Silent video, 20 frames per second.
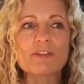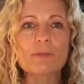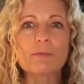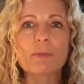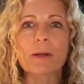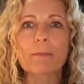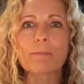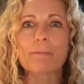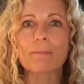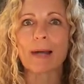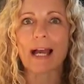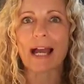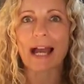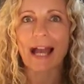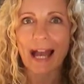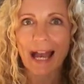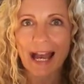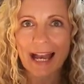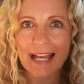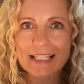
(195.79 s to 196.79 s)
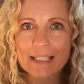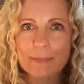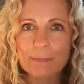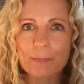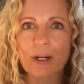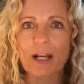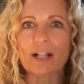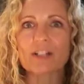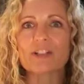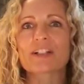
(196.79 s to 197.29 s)
them are past
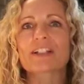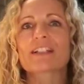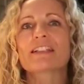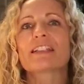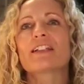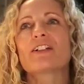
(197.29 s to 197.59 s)
projects.